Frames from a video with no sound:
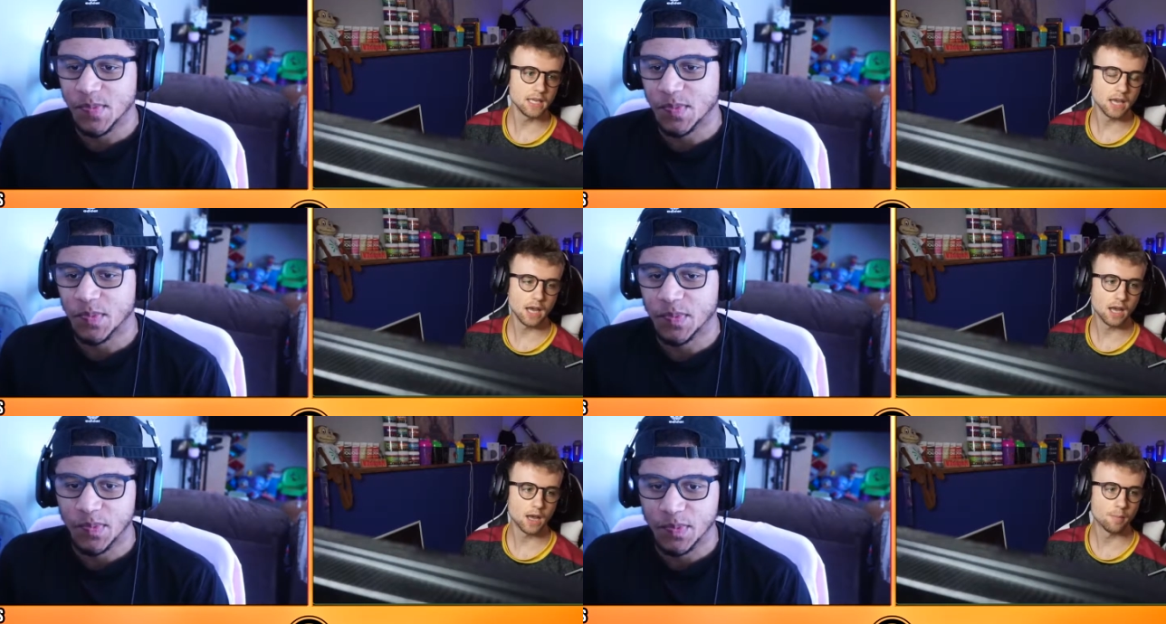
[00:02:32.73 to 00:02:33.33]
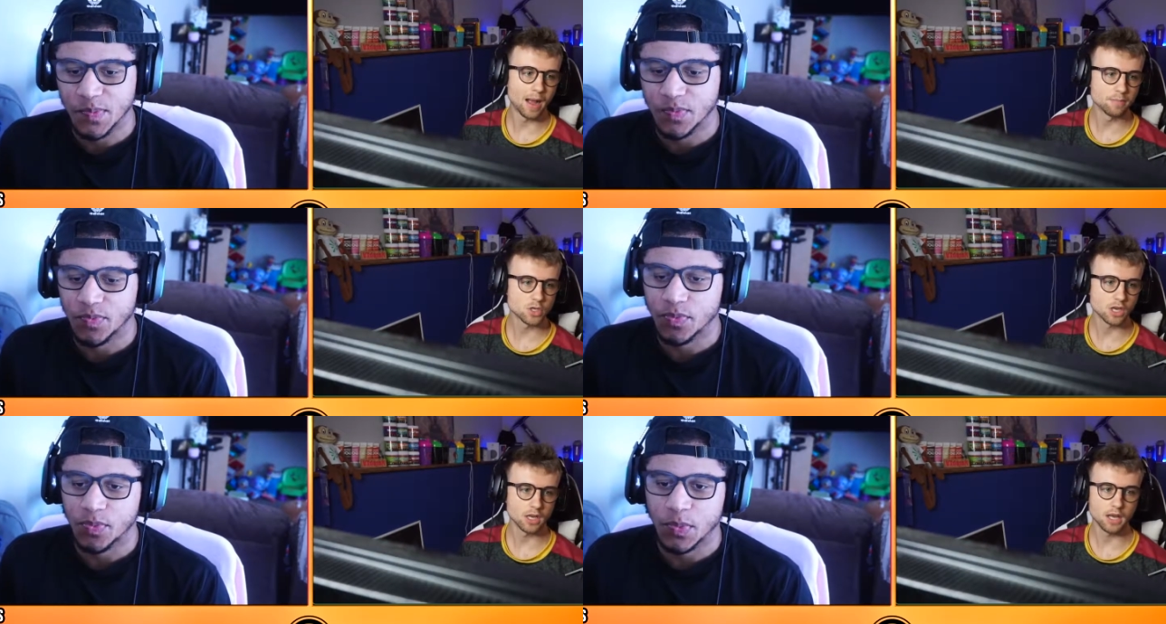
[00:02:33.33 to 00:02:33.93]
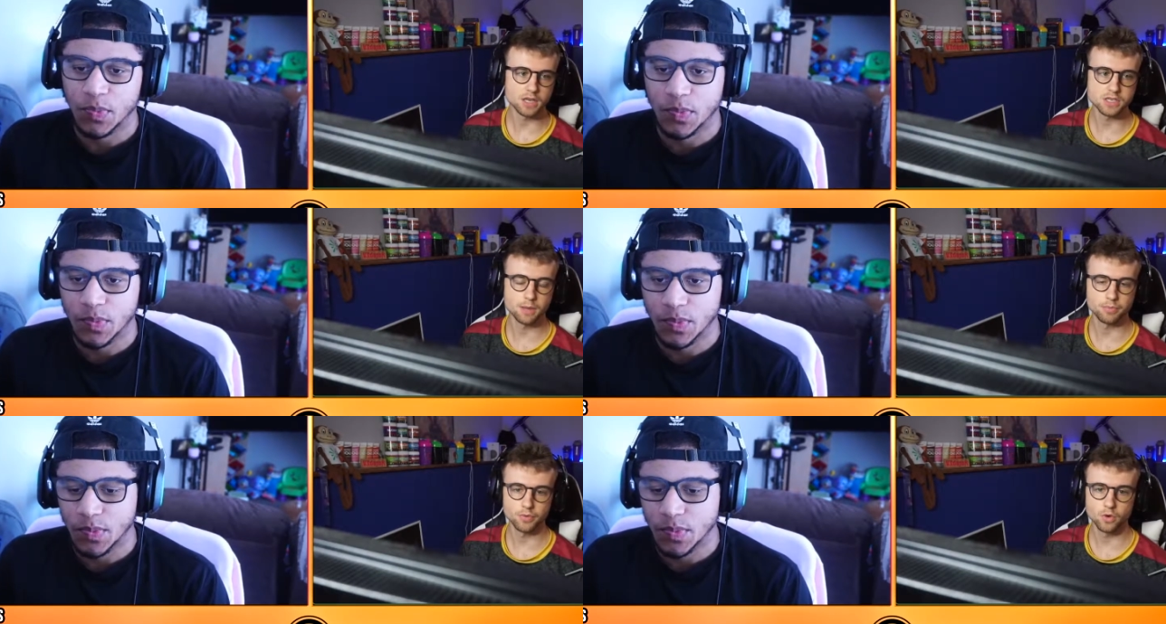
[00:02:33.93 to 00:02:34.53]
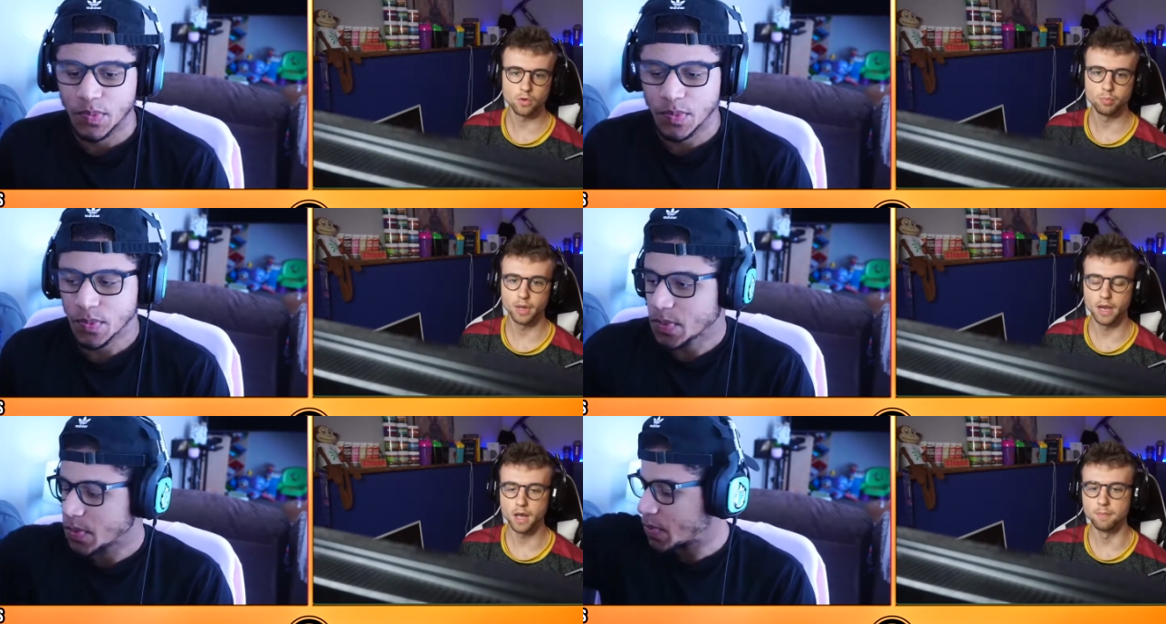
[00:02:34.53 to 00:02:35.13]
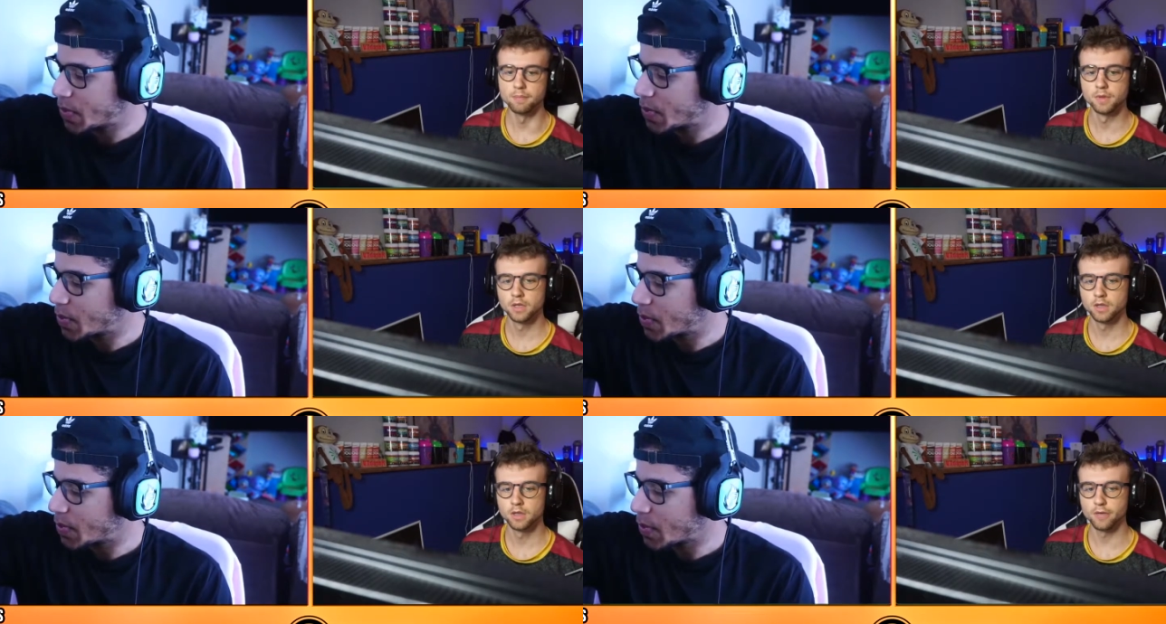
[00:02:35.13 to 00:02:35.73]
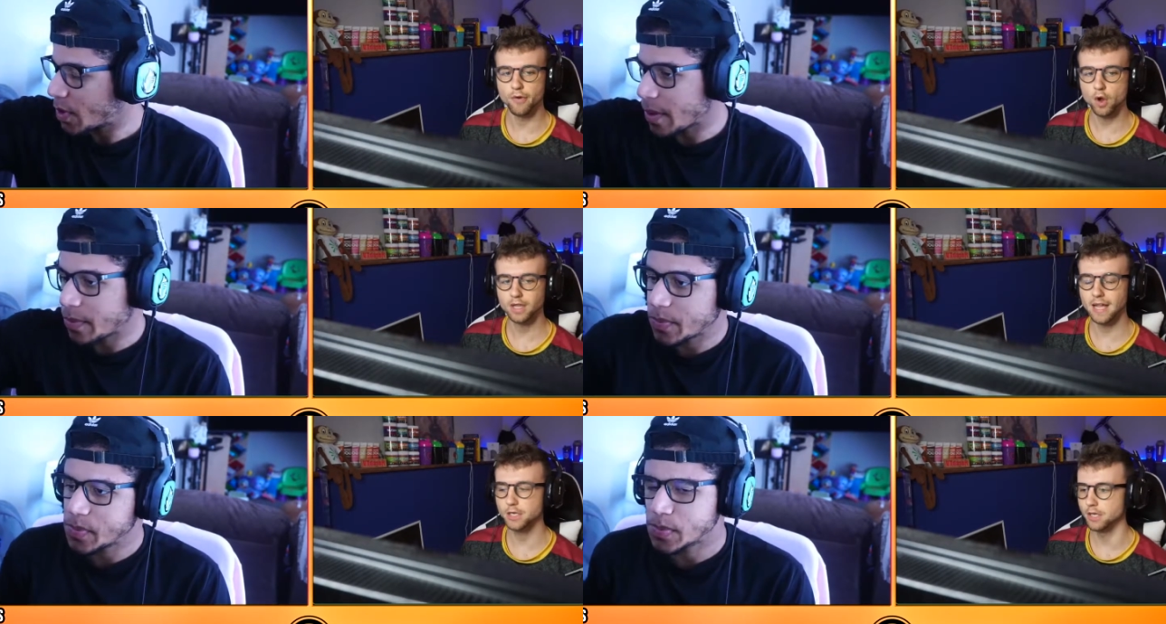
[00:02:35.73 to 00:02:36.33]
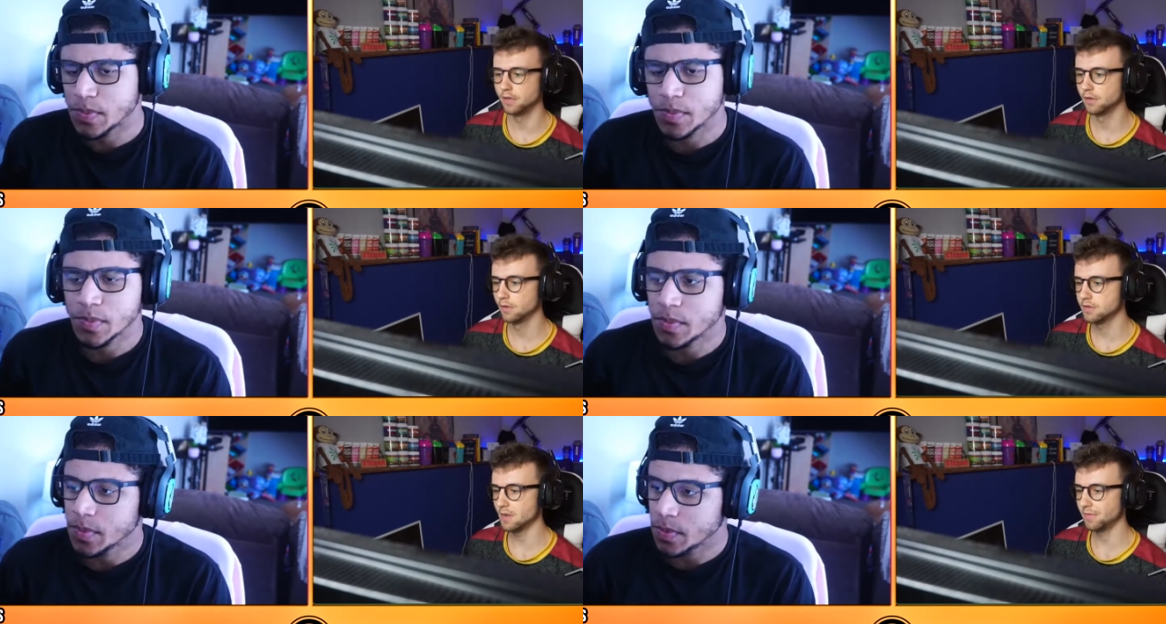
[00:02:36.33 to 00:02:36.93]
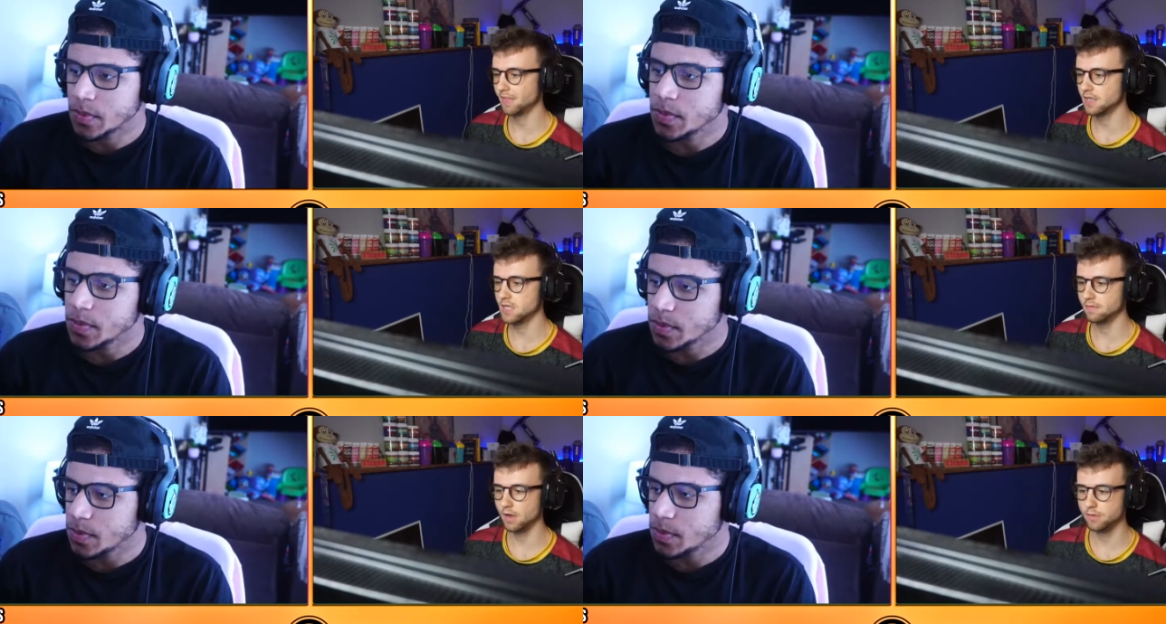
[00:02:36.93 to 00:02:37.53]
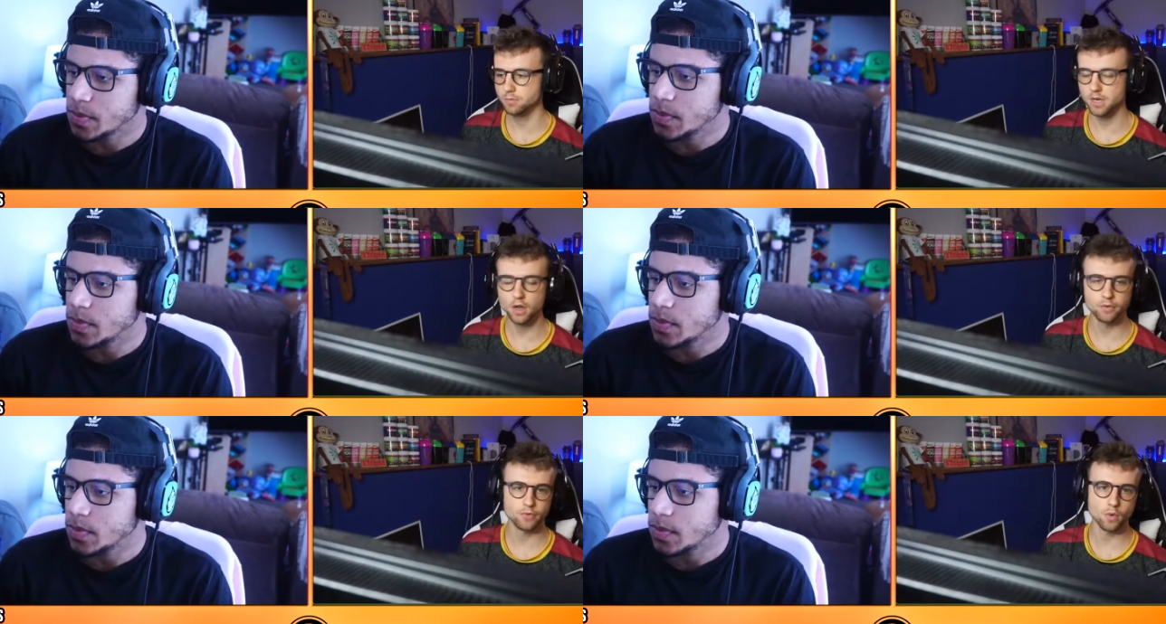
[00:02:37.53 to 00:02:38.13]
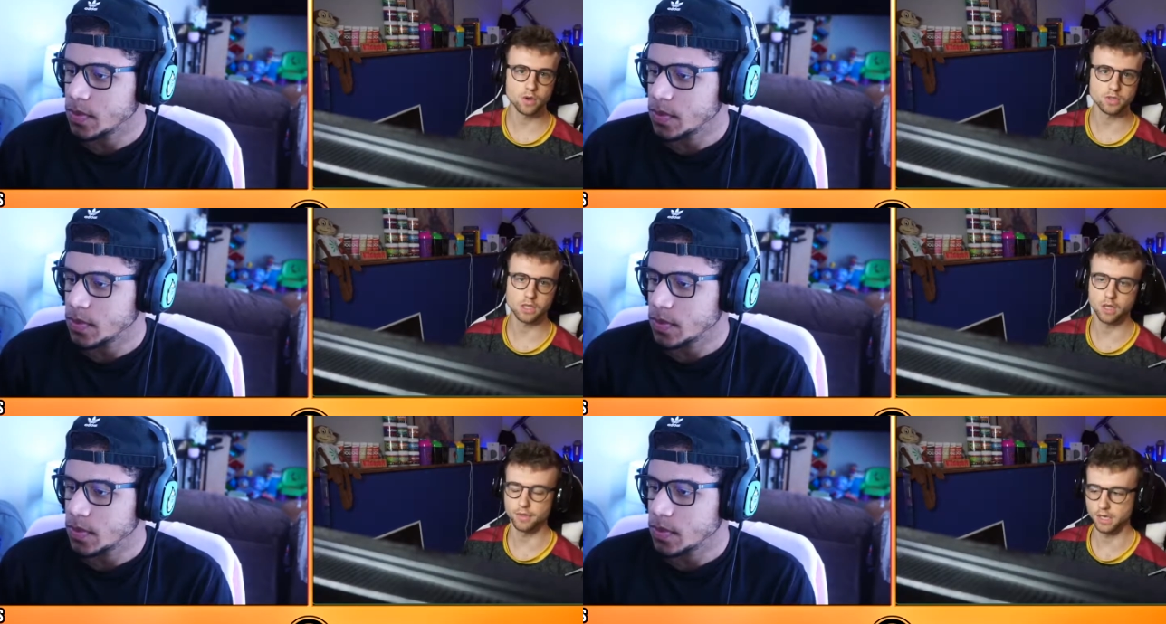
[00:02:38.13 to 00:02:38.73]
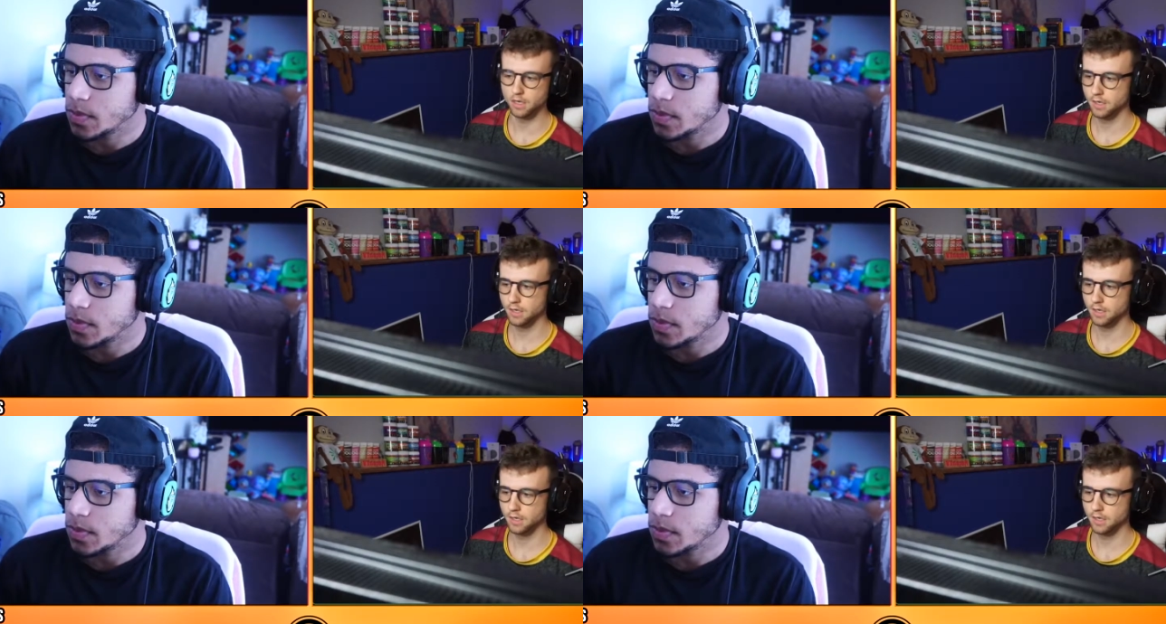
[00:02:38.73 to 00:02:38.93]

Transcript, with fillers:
Speaker 1: um, I'm just going to kind of skip through, but um, the fall collection, something that Team Vove has been known for is the clothing.